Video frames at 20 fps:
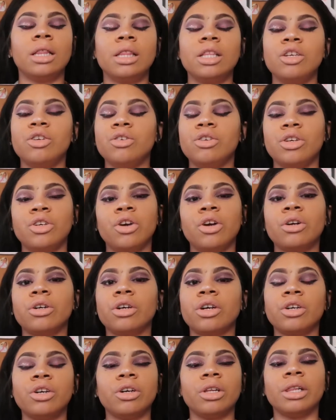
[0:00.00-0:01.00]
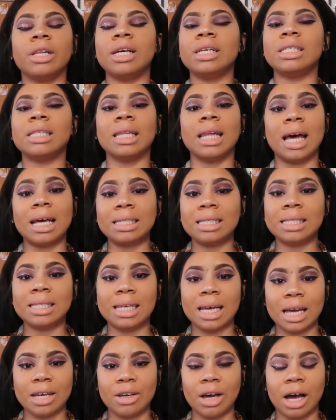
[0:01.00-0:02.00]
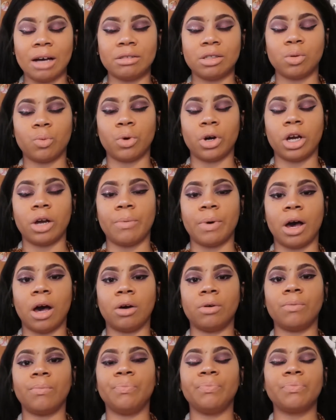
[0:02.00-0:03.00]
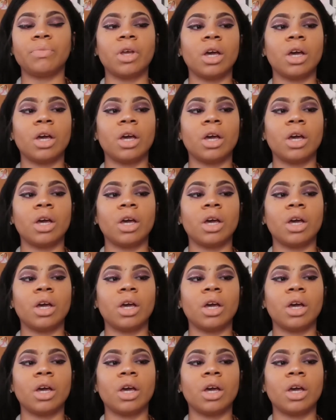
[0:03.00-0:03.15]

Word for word: you're you're it's less debt you have to worry about.